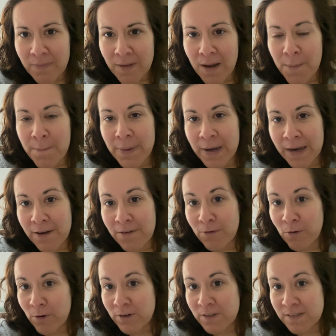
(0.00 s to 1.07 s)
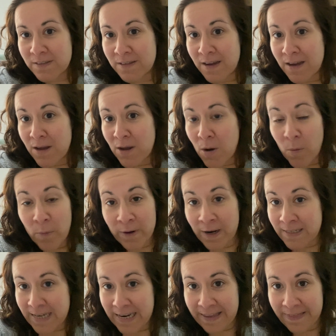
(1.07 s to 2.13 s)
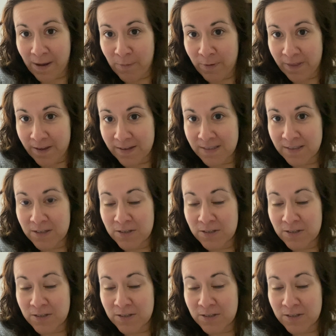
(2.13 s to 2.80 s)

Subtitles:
But of course, we're not taking that with us.